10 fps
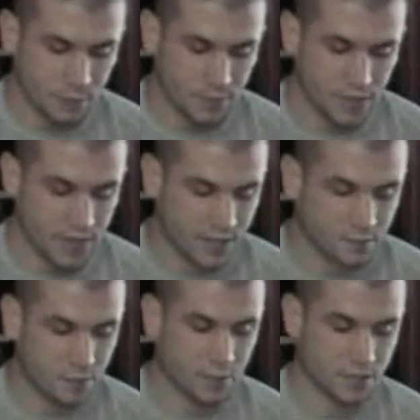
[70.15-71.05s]
My
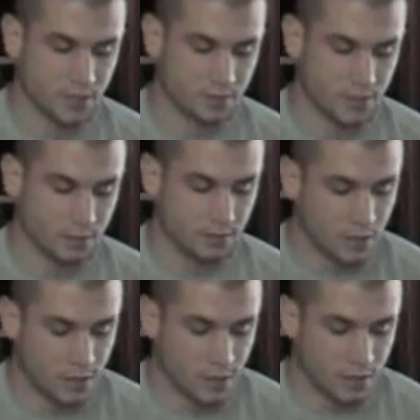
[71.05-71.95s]
next point is about
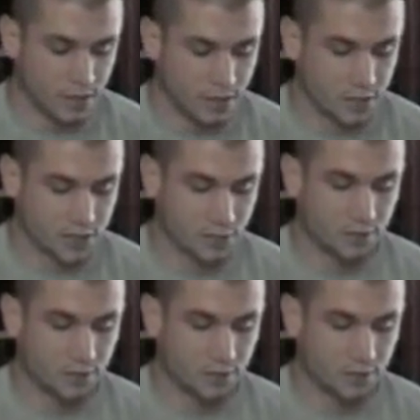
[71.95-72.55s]
the issue